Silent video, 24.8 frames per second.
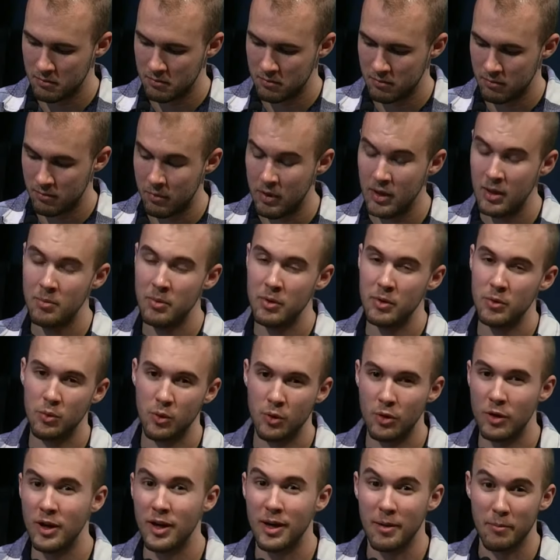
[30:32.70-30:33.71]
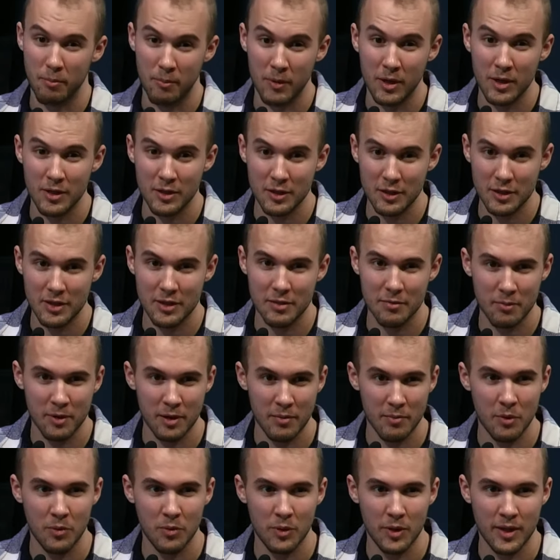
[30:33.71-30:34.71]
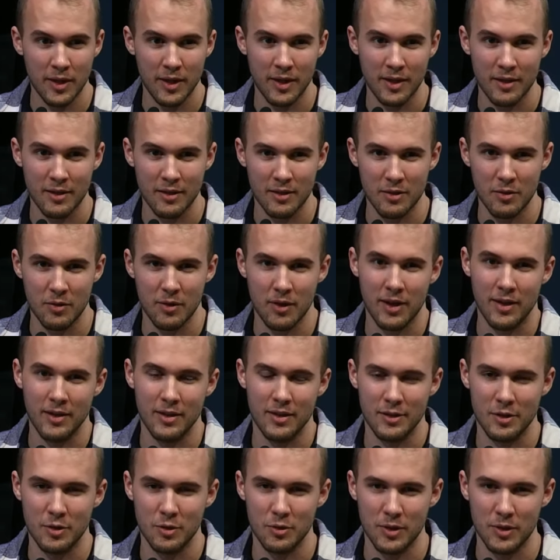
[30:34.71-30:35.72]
Maybe we're not monks, maybe we can't do that so